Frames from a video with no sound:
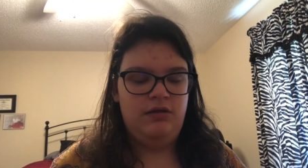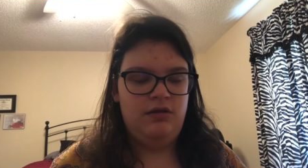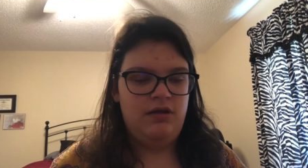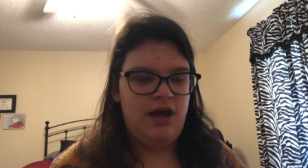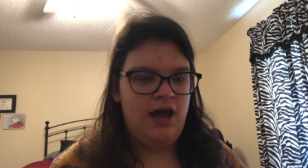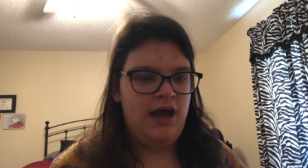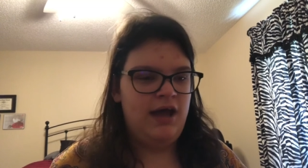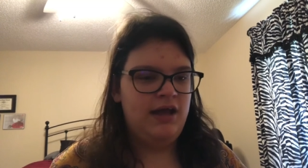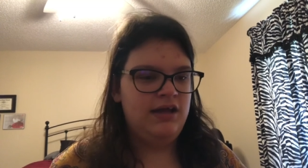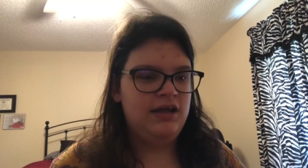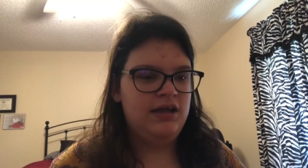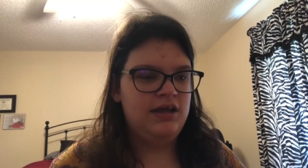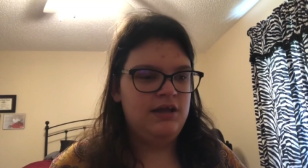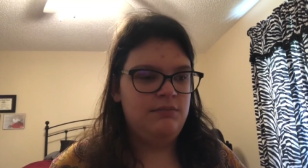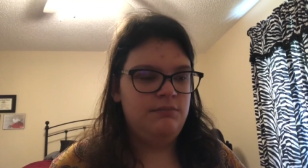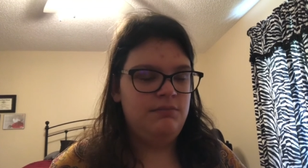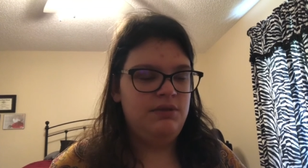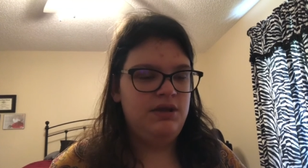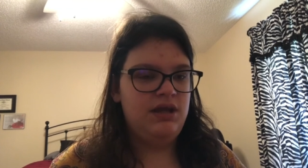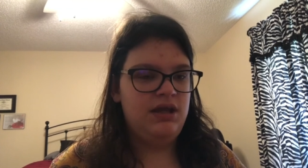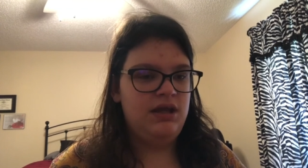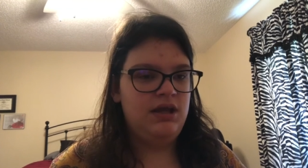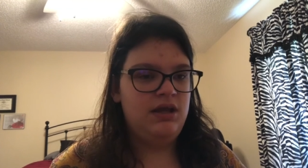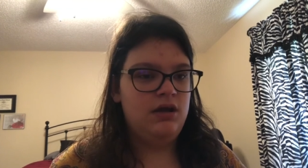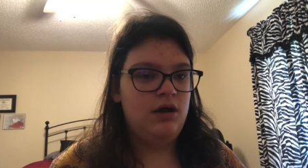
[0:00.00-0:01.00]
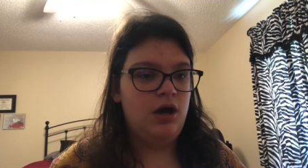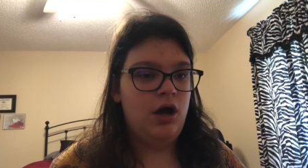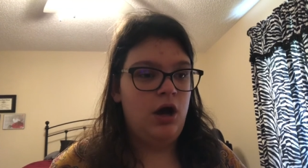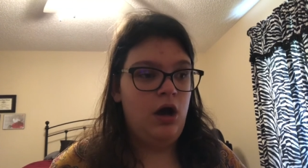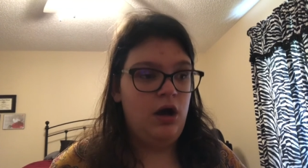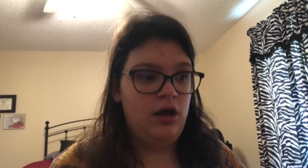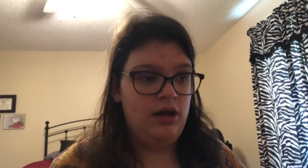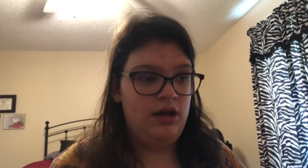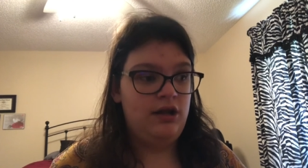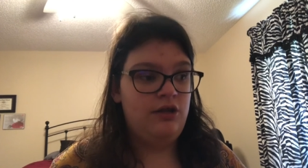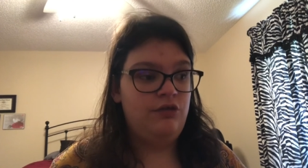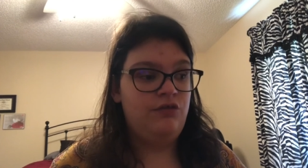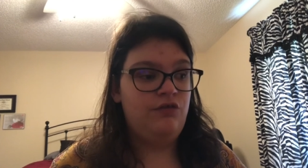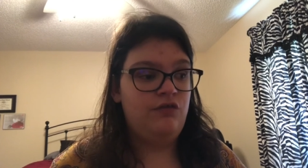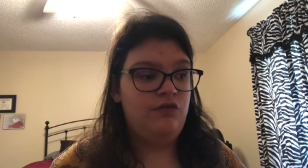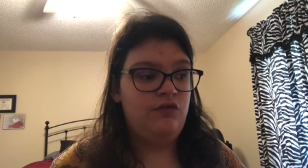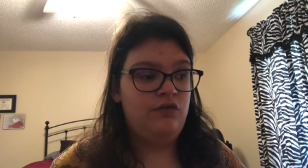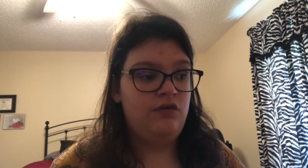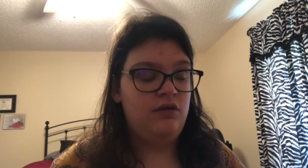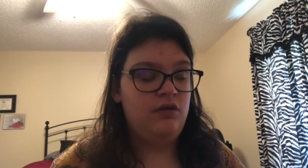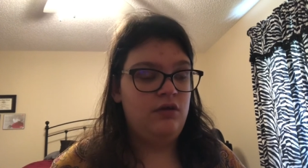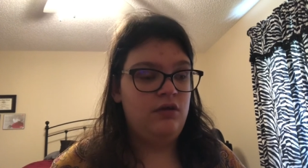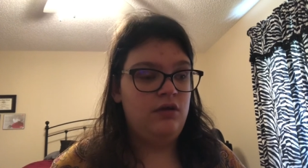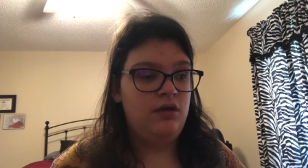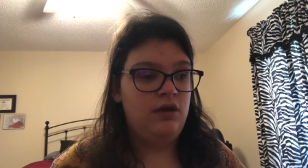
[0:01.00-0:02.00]
I can be
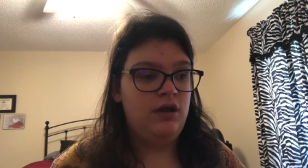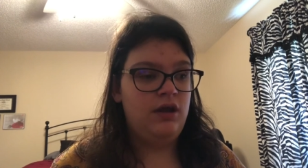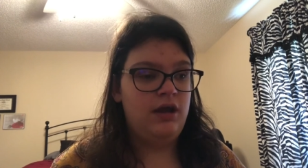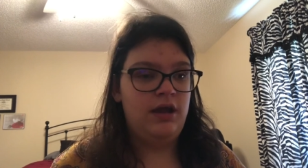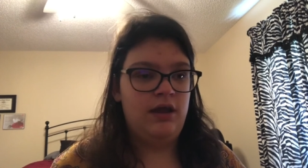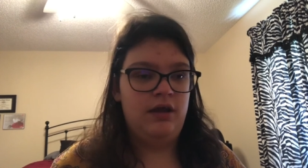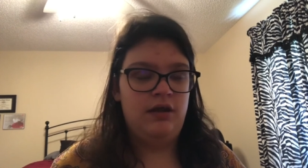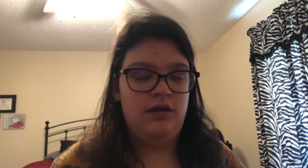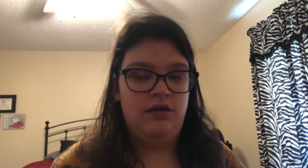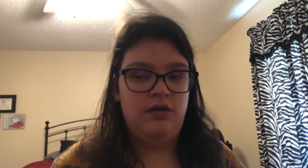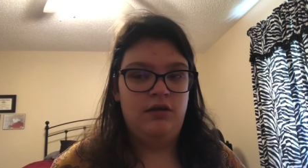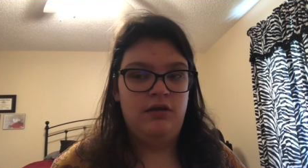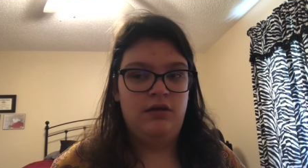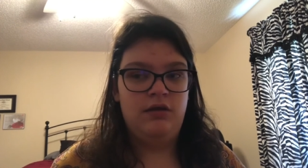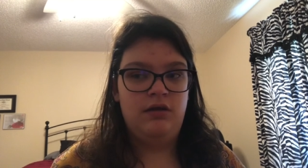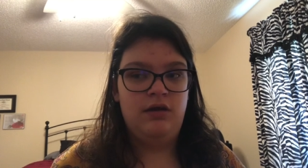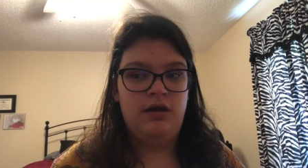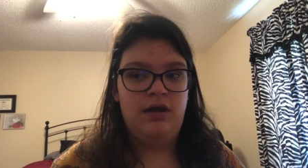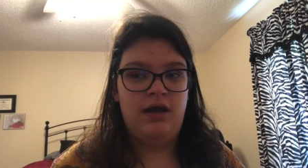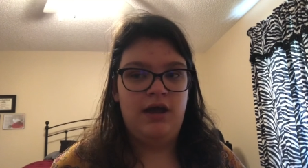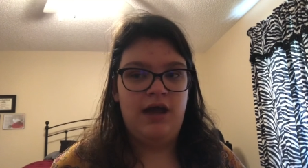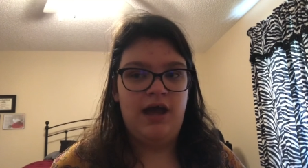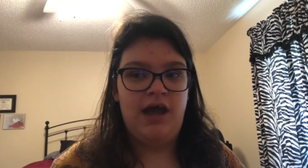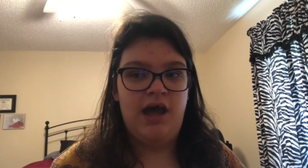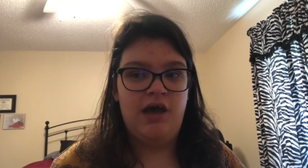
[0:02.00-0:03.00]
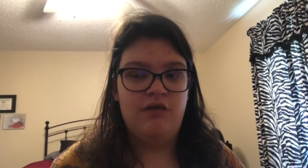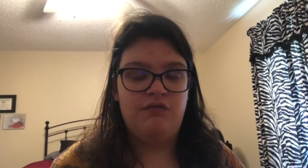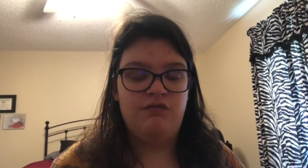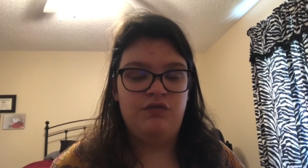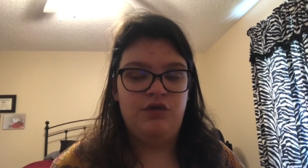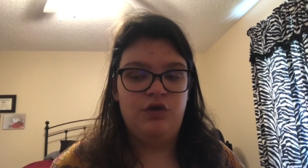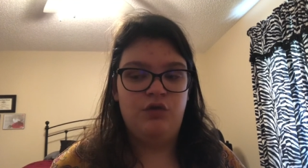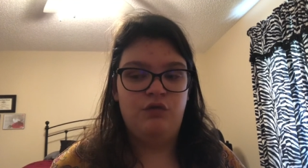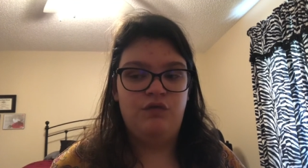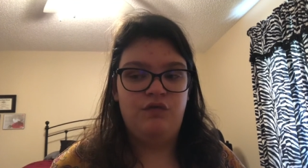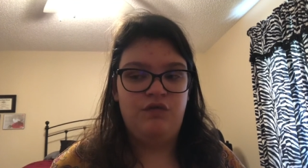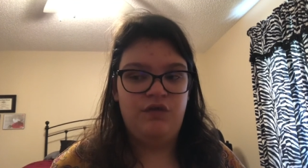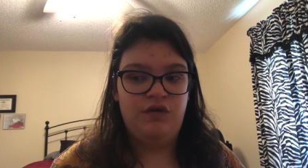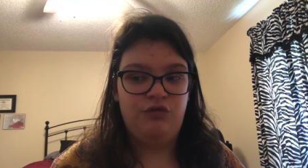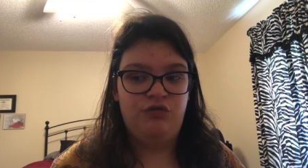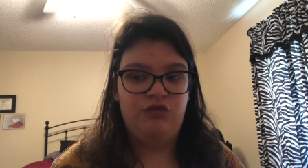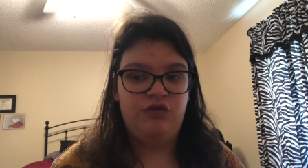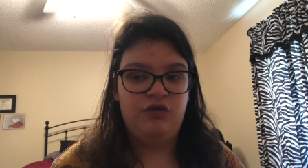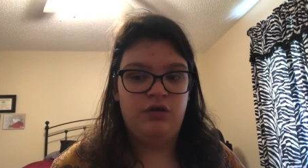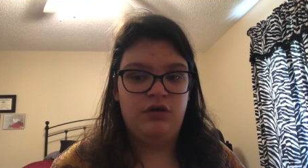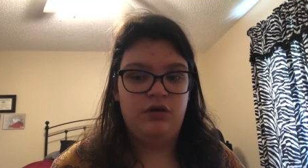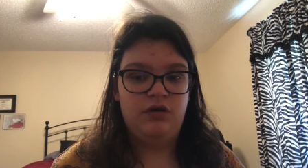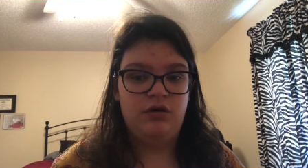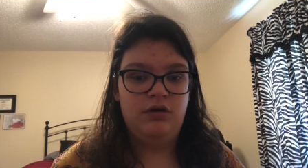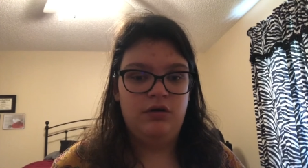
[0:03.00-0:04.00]
honest and have no
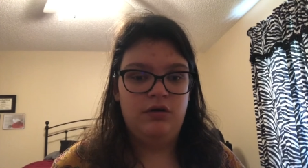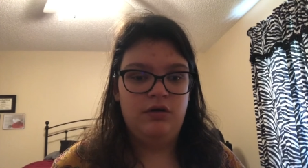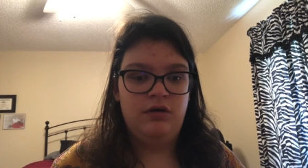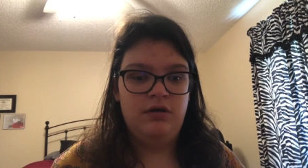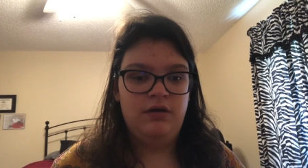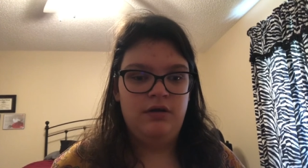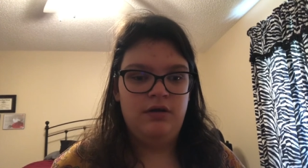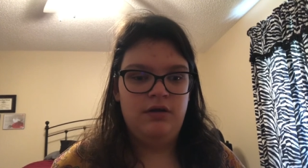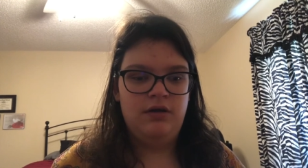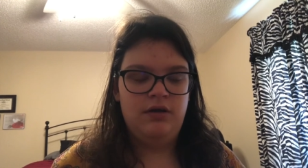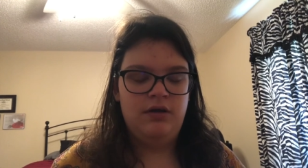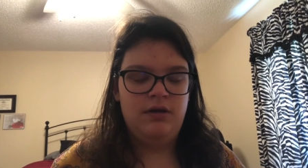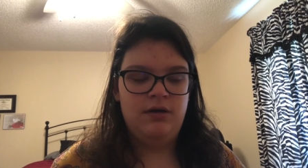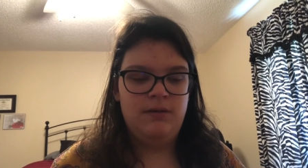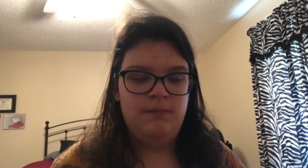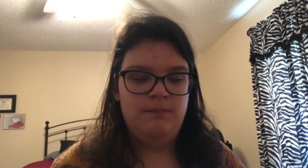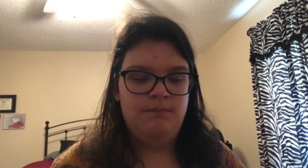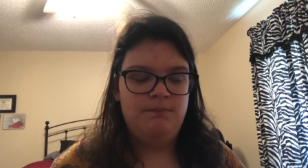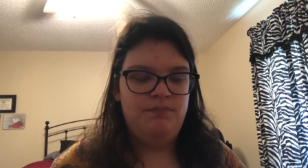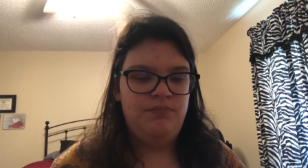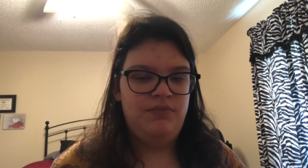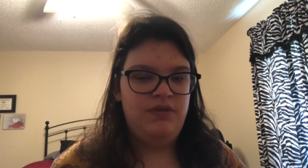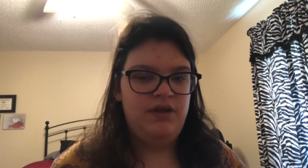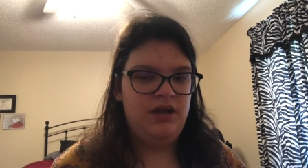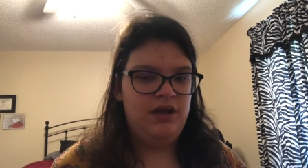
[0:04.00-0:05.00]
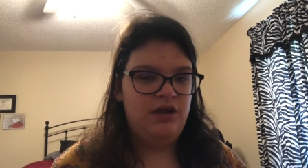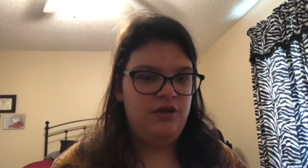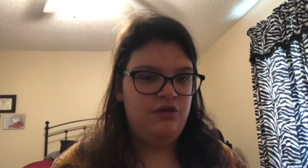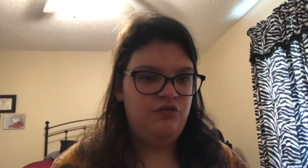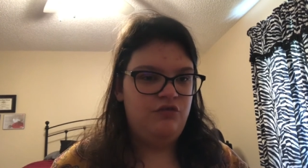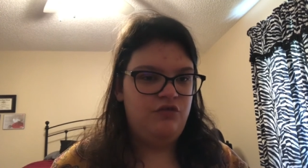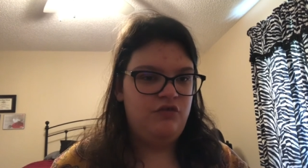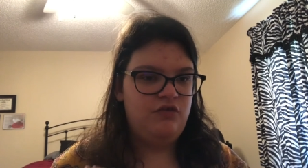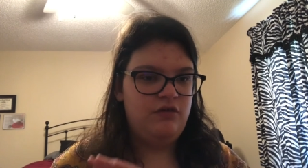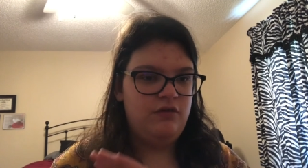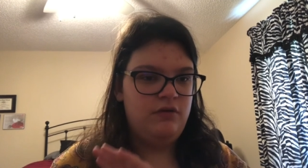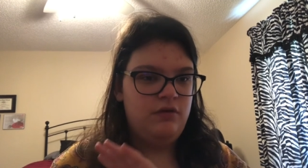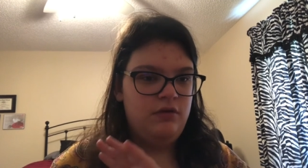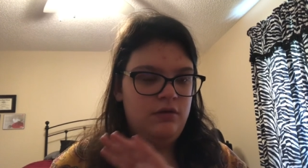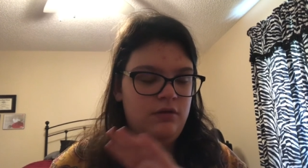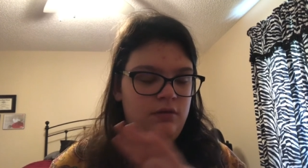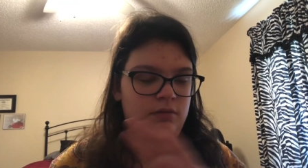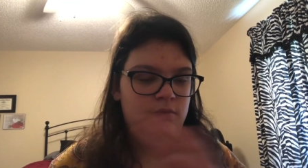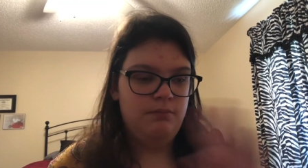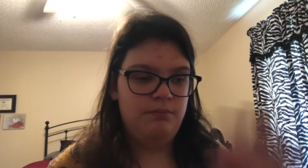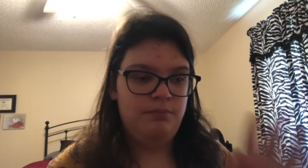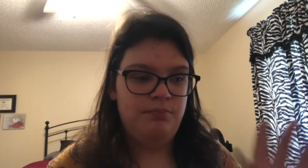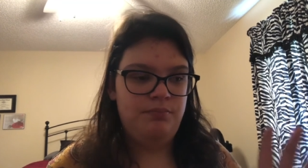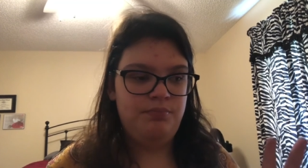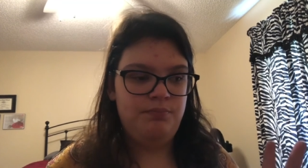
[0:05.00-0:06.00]
filter and,
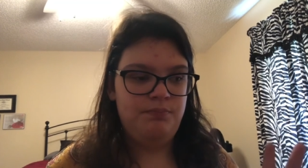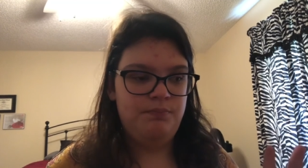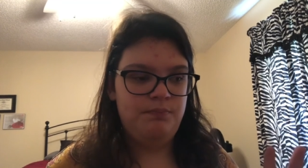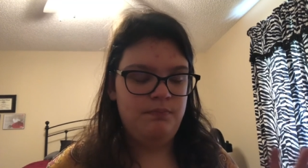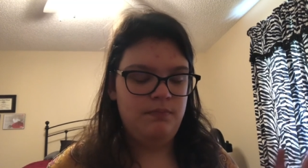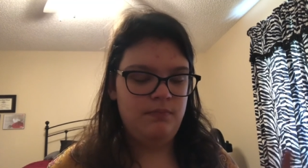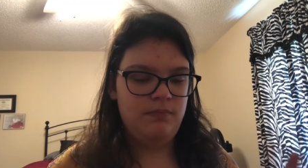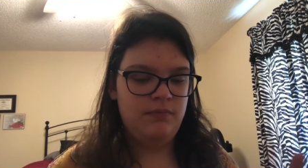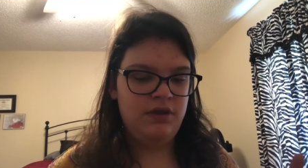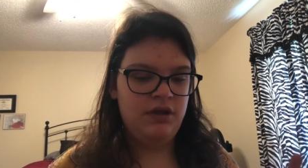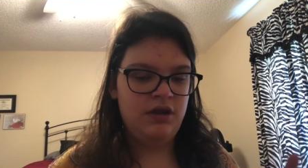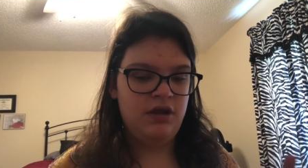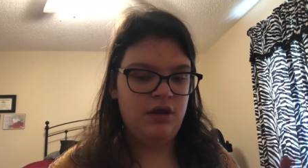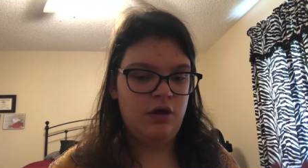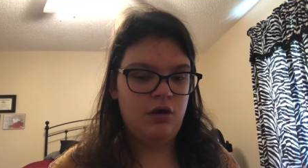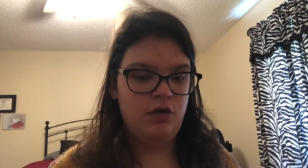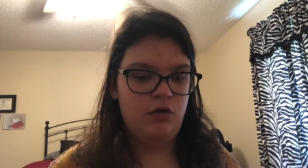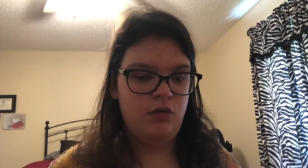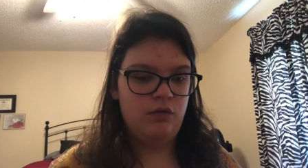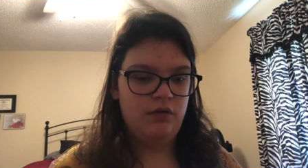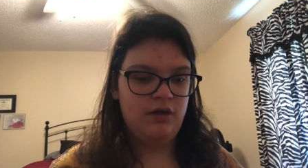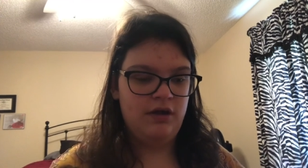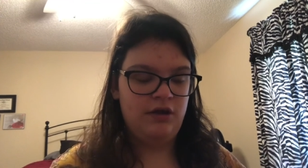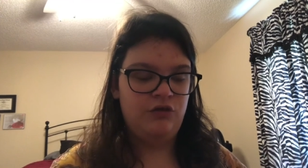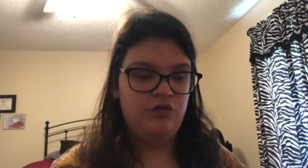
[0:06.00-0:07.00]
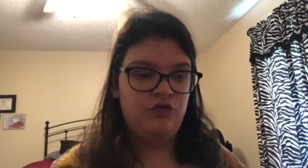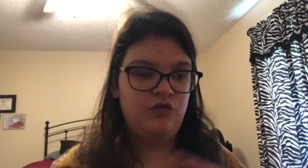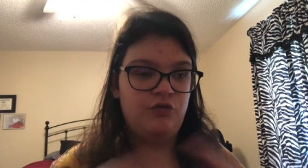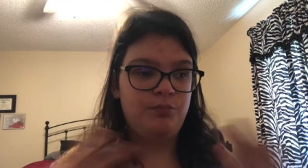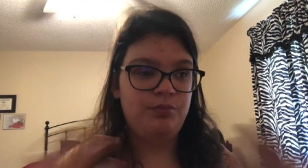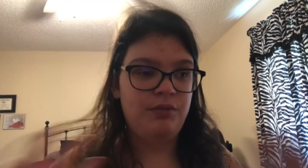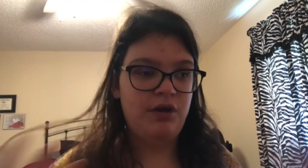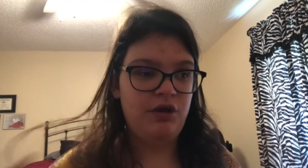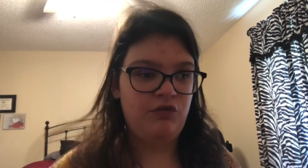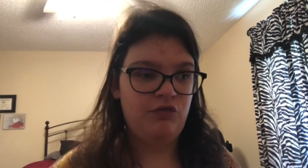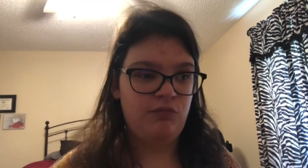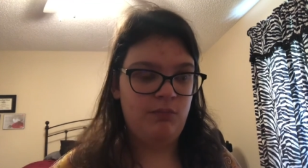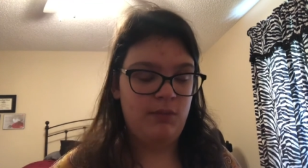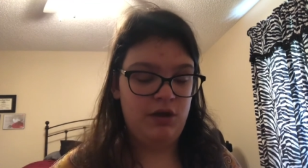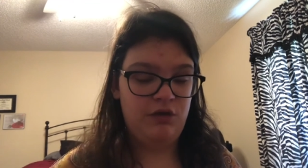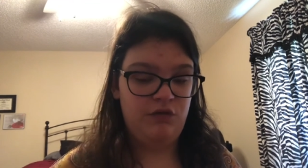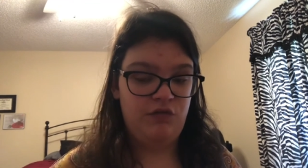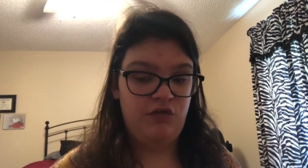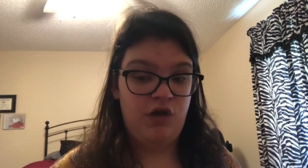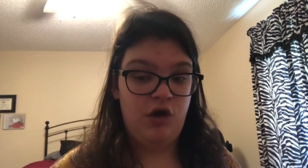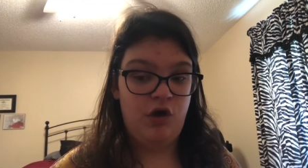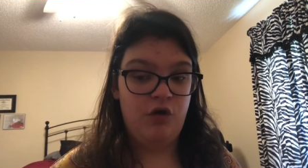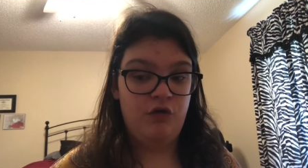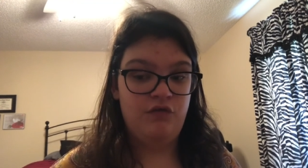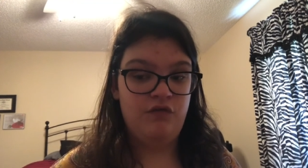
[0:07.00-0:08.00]
you know, express
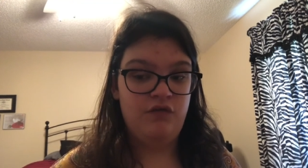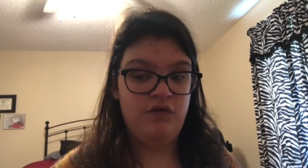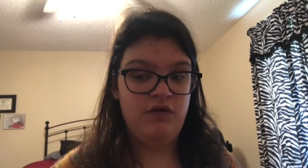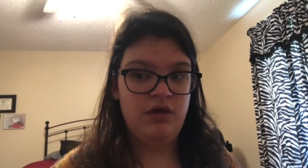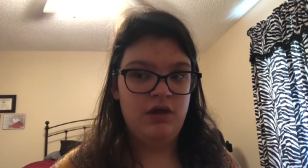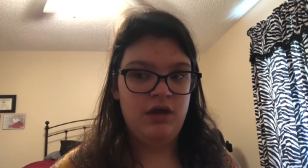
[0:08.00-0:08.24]
myself.